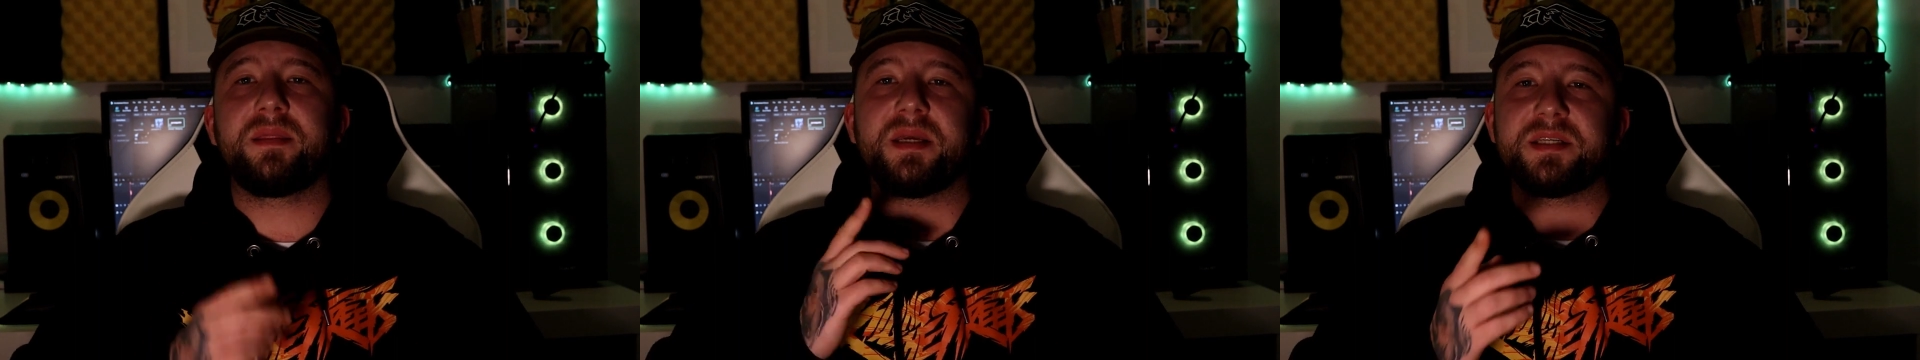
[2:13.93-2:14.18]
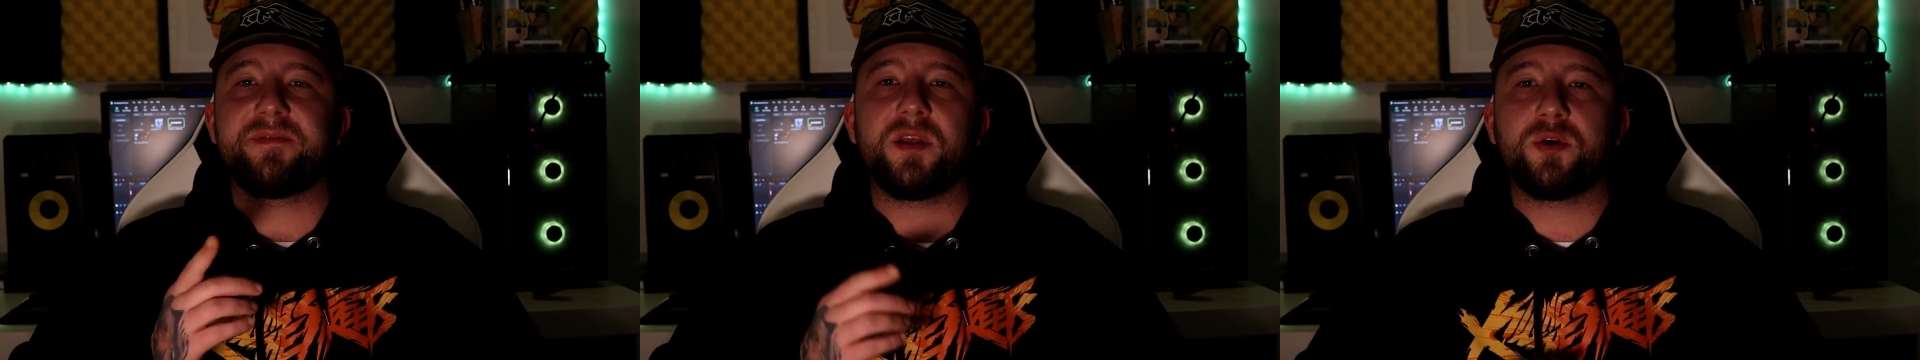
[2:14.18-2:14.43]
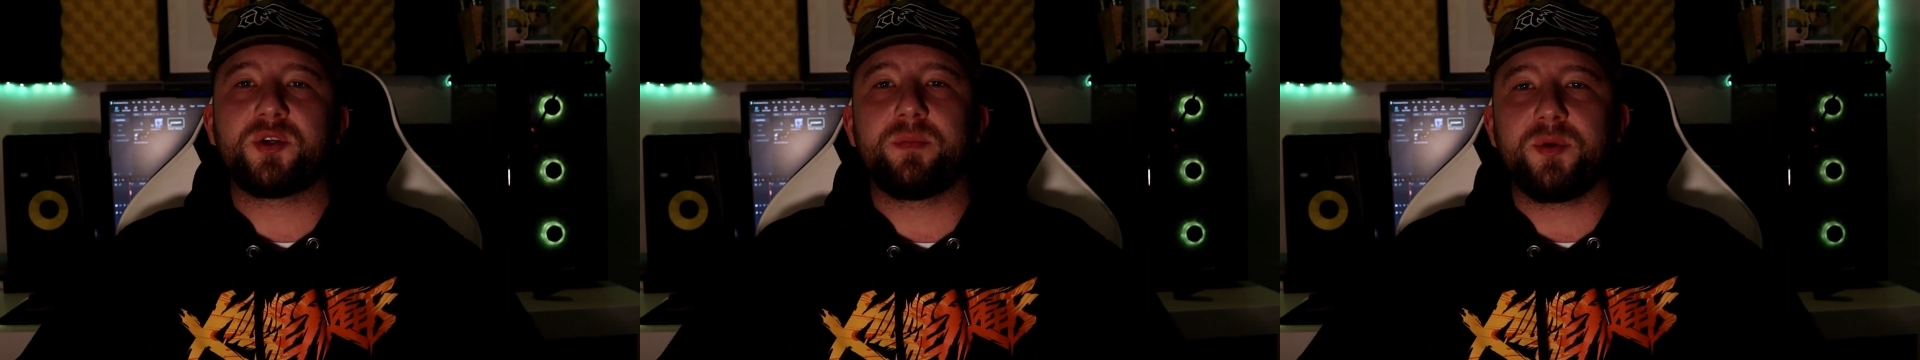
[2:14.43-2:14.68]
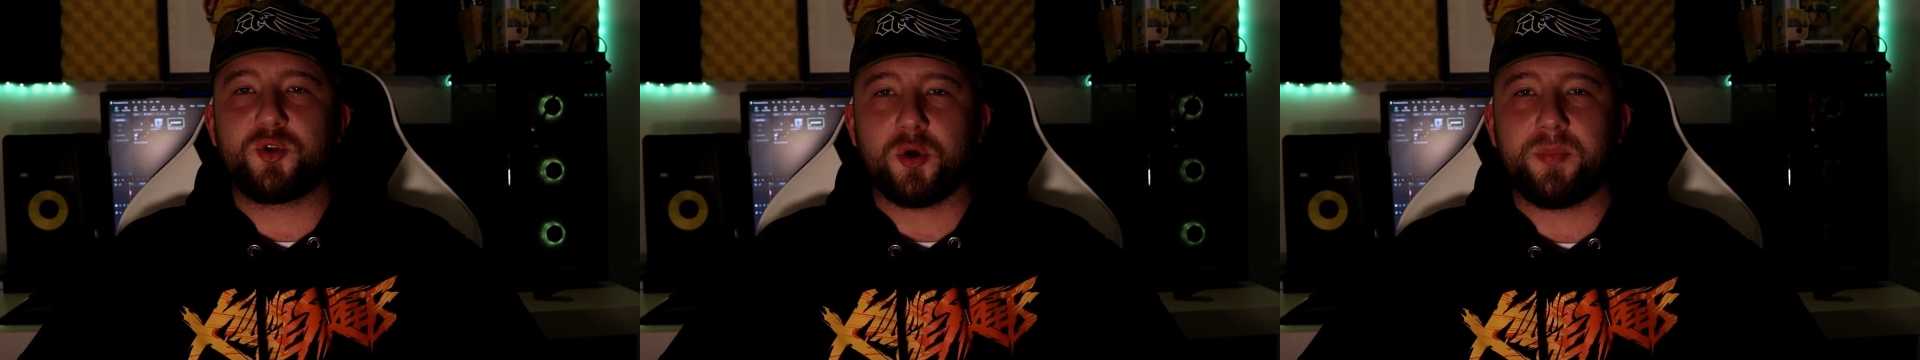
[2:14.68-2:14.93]
This video
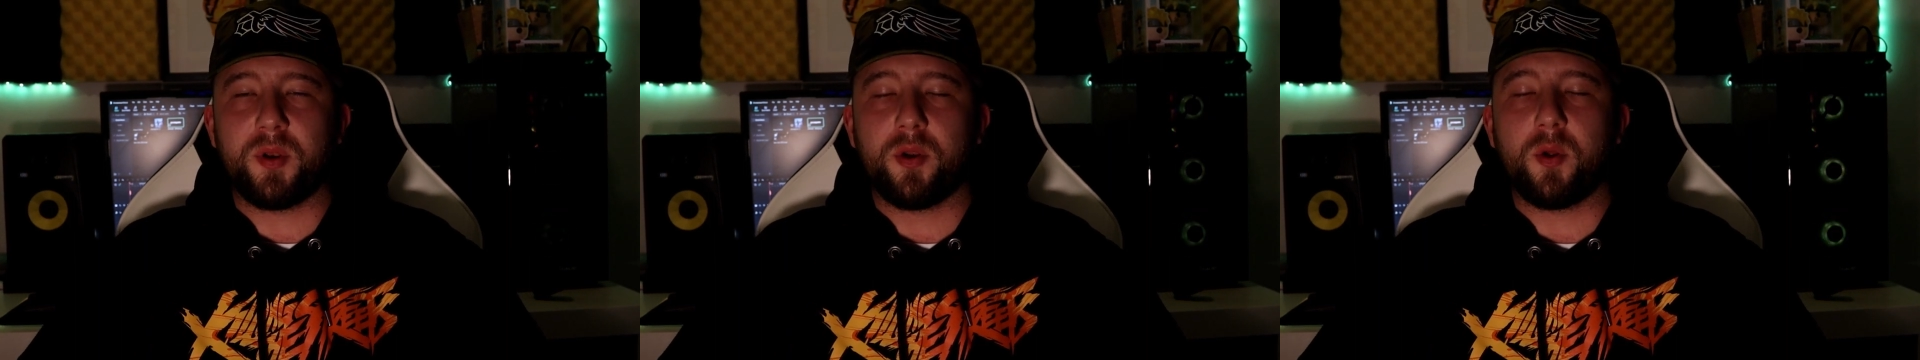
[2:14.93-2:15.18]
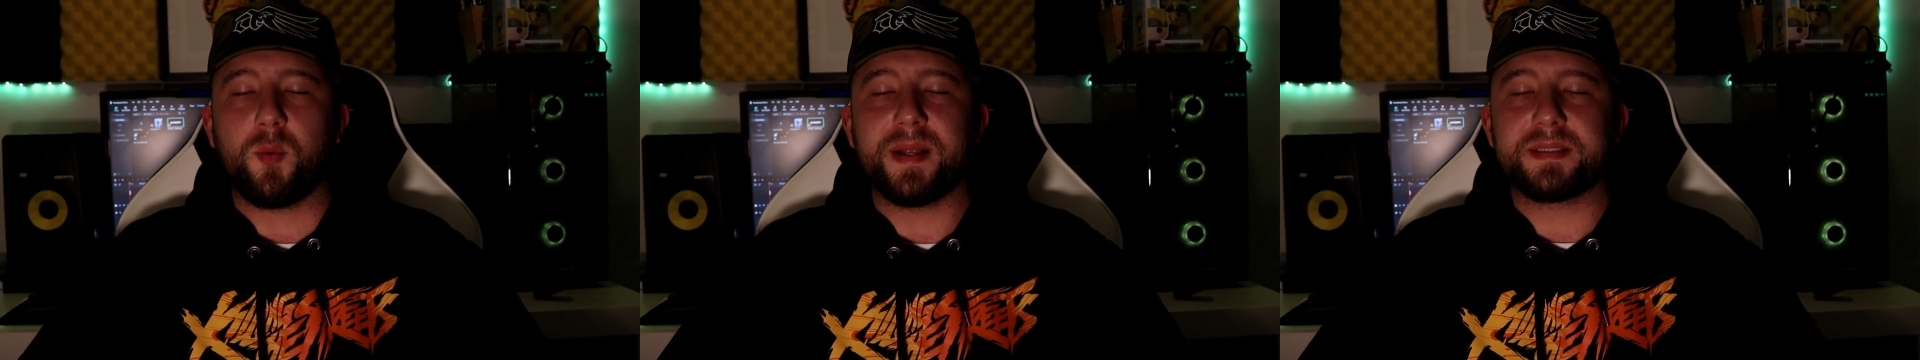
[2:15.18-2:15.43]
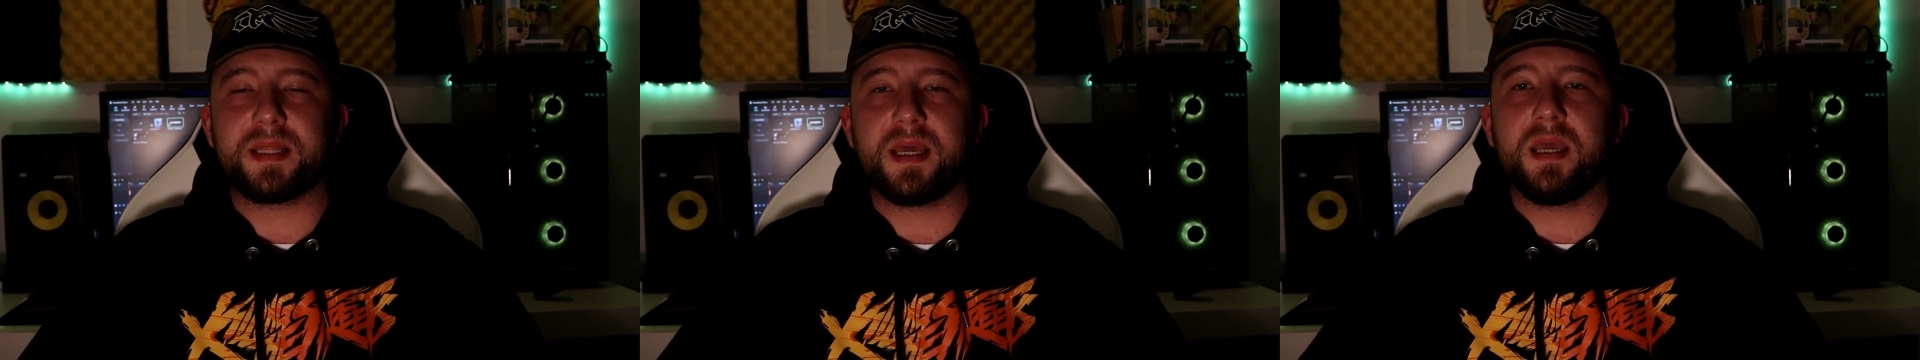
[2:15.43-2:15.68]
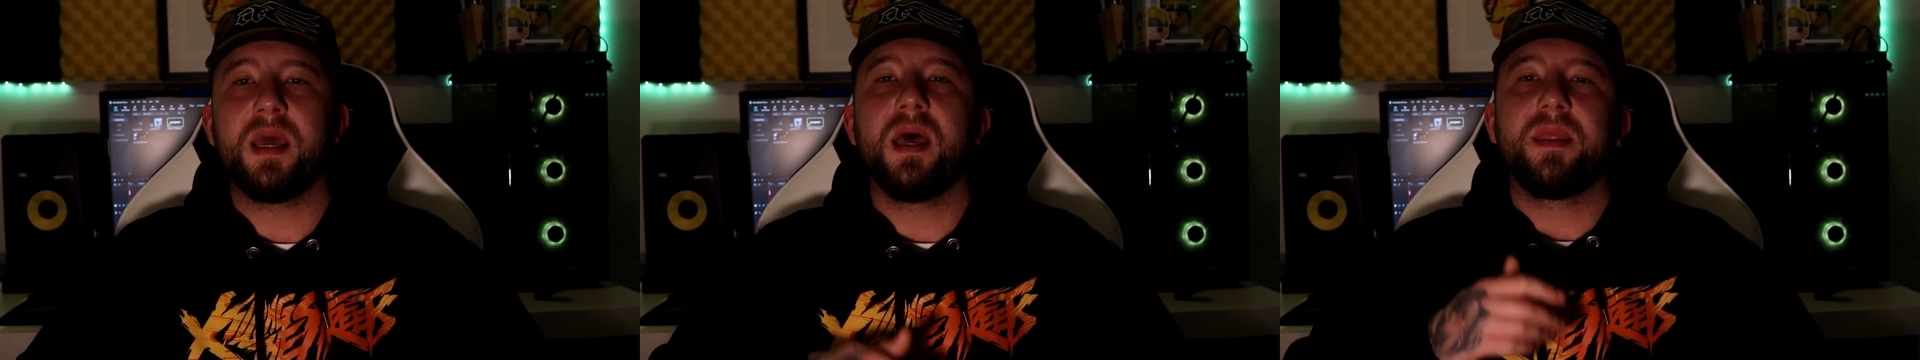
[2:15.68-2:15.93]
should be dropping on a
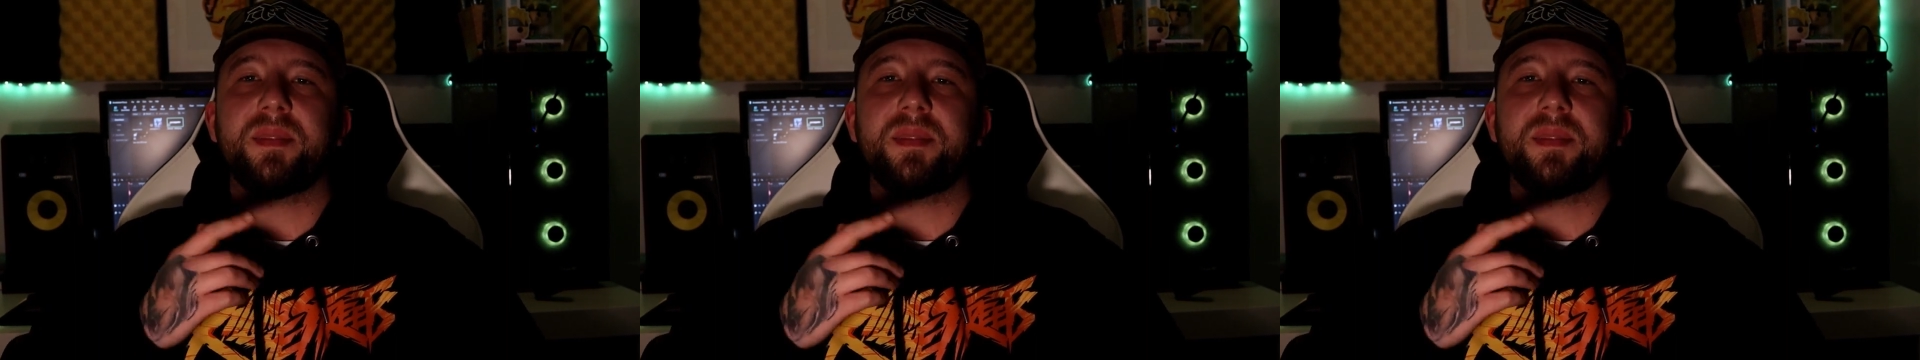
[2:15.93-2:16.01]
Wednesday.